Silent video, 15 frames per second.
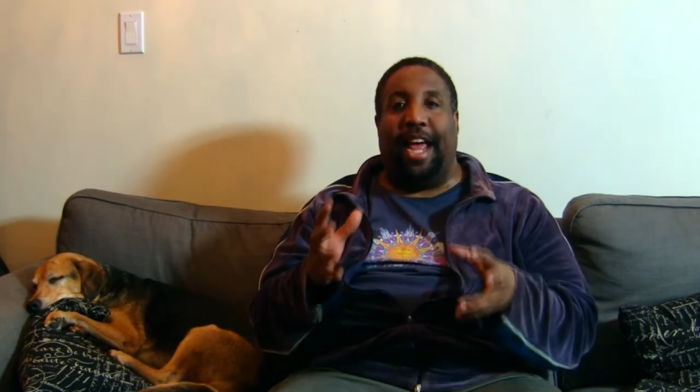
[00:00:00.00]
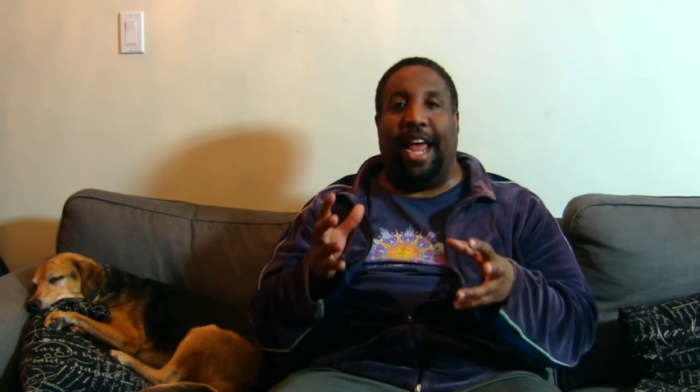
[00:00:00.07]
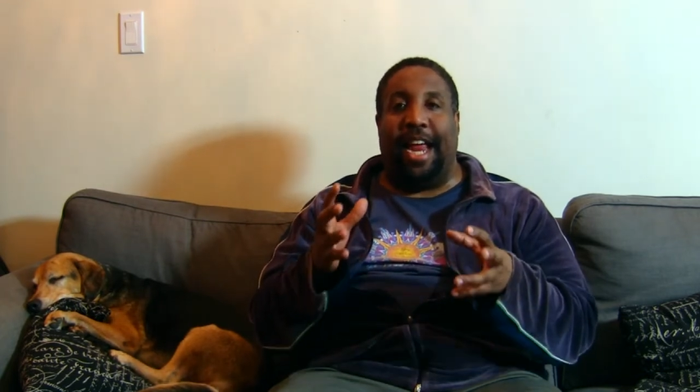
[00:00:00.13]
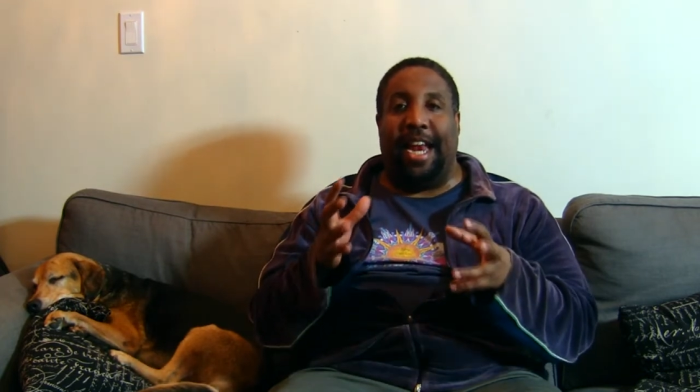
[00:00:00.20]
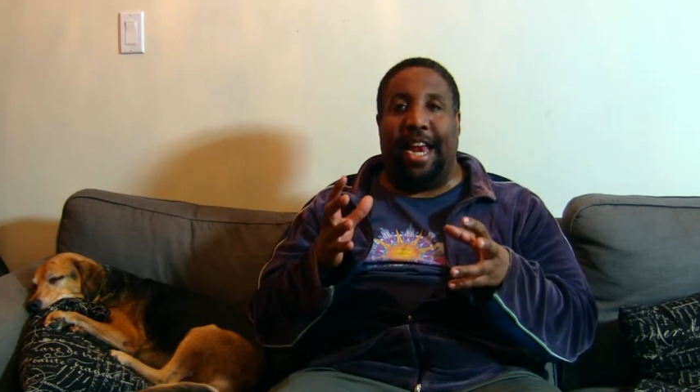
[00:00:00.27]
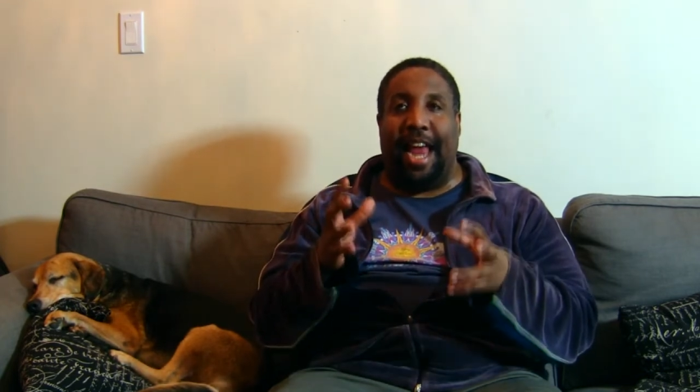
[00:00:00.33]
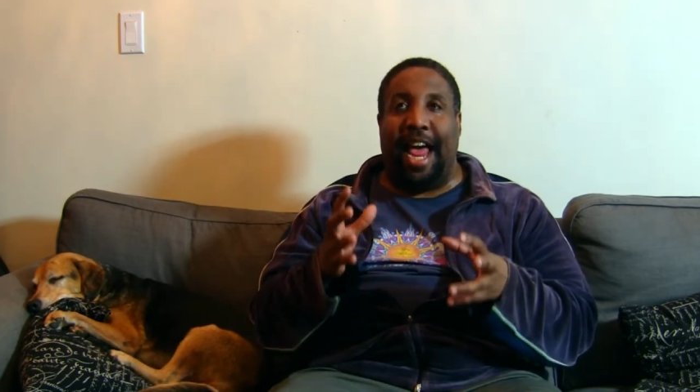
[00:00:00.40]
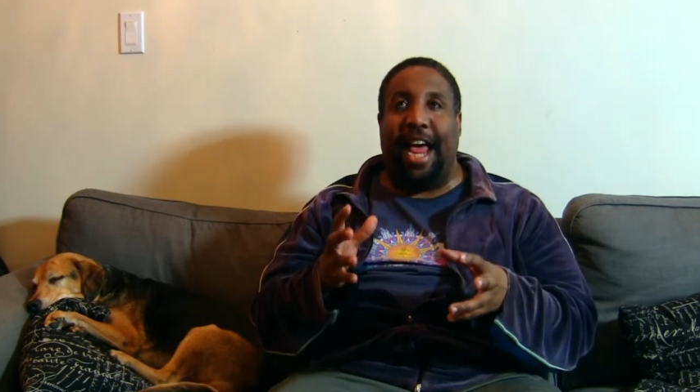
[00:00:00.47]

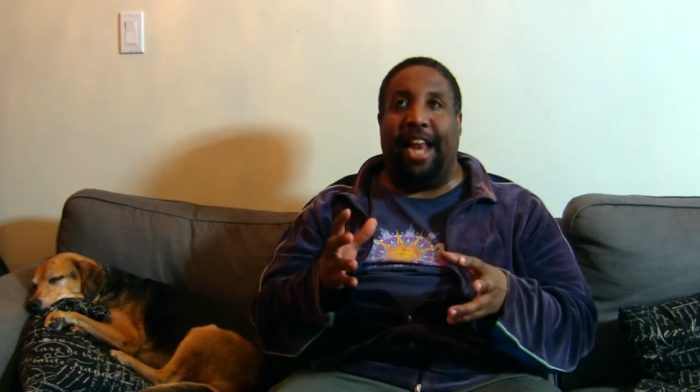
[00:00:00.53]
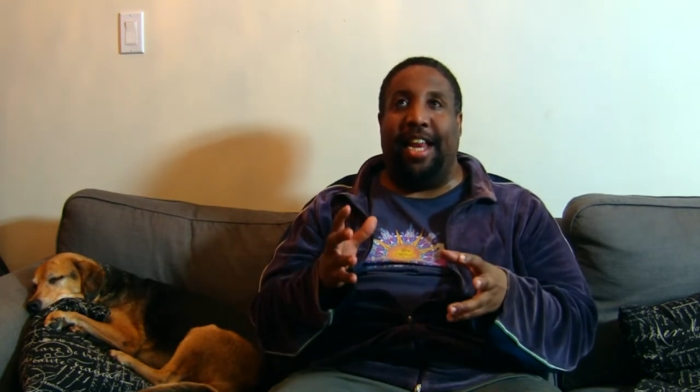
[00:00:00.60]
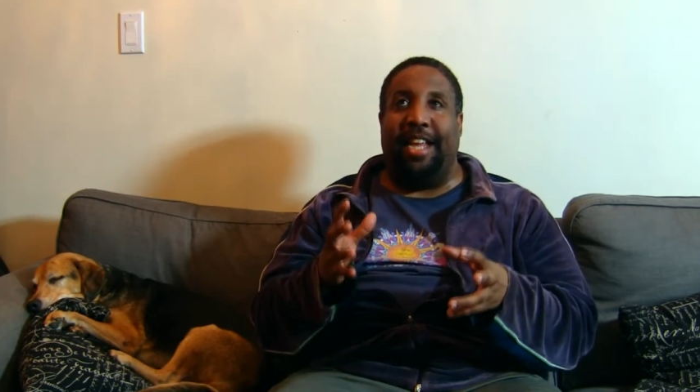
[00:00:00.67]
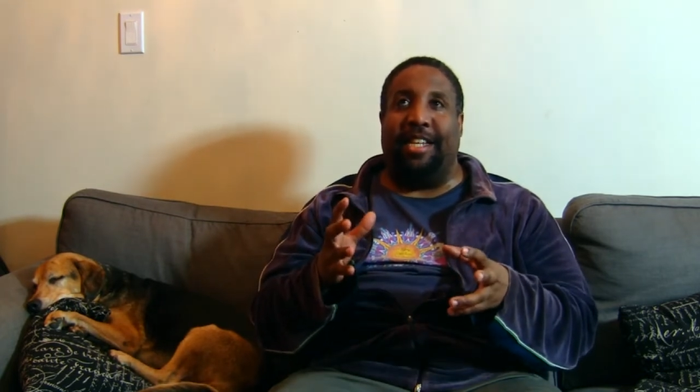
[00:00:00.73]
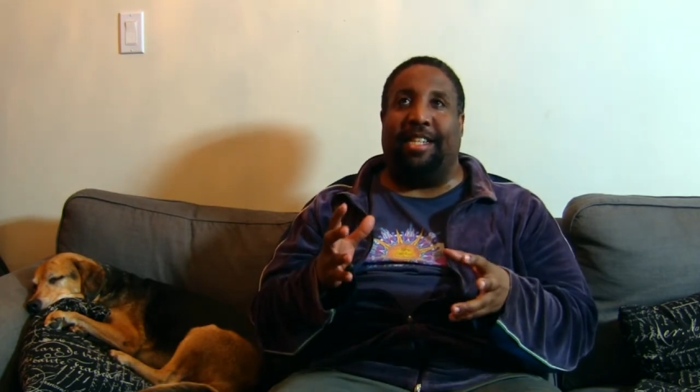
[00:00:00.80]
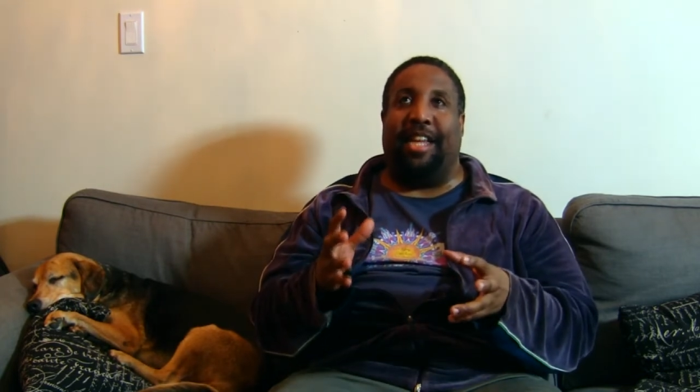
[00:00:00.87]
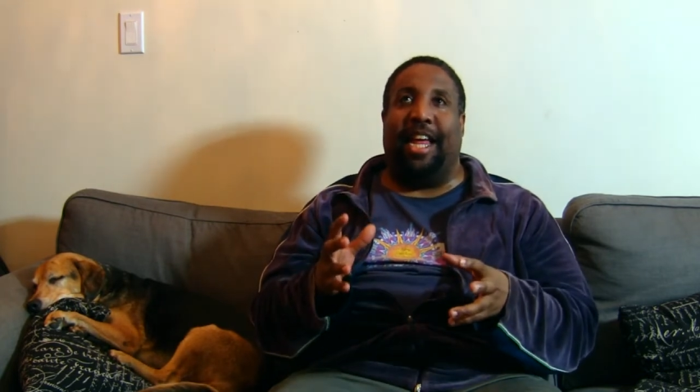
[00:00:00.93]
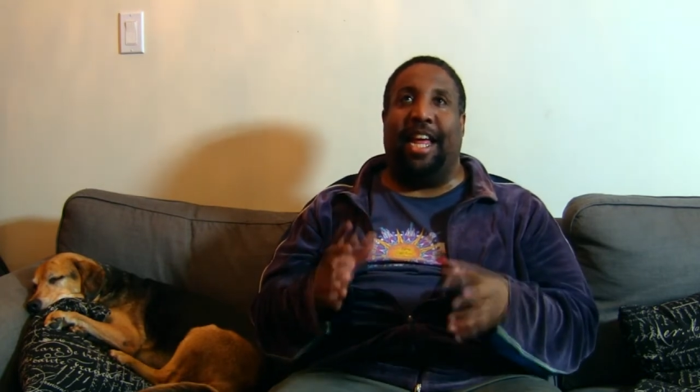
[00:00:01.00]
And that
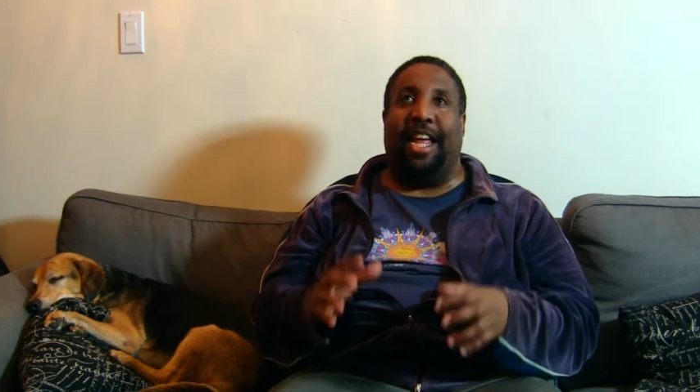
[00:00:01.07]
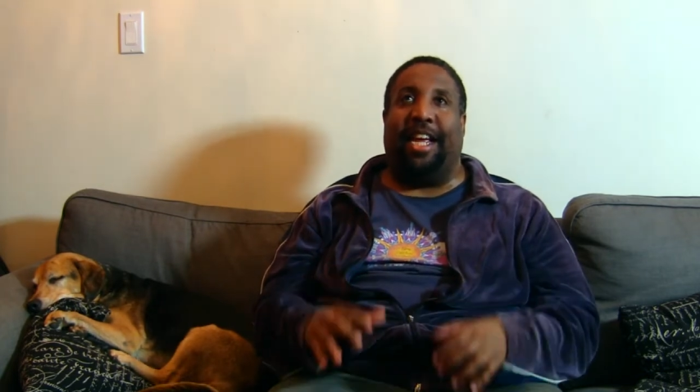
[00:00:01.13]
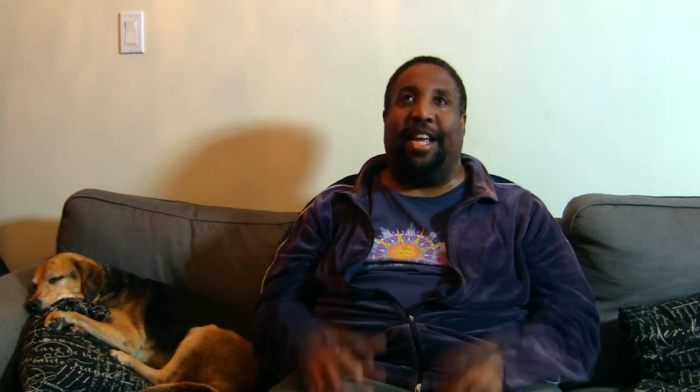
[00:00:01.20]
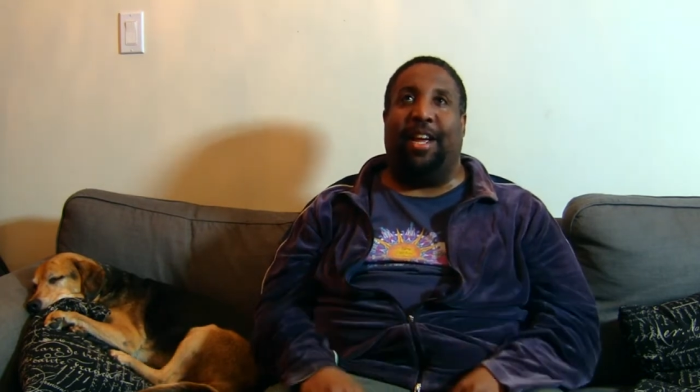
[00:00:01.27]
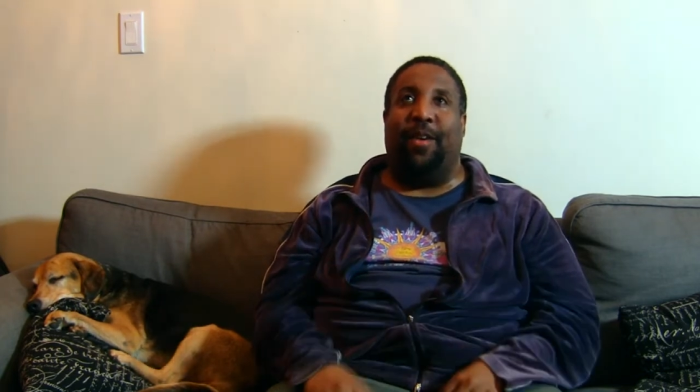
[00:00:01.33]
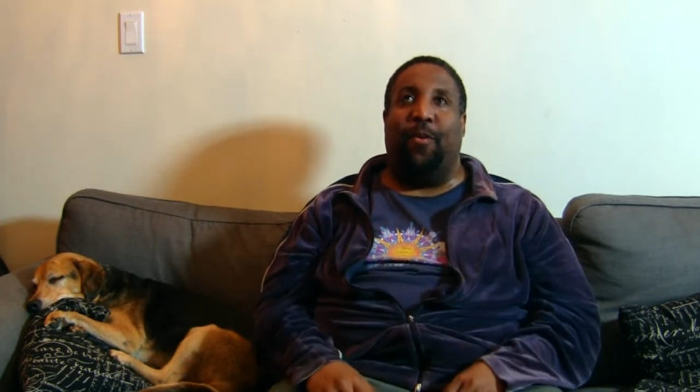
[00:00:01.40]
is, like,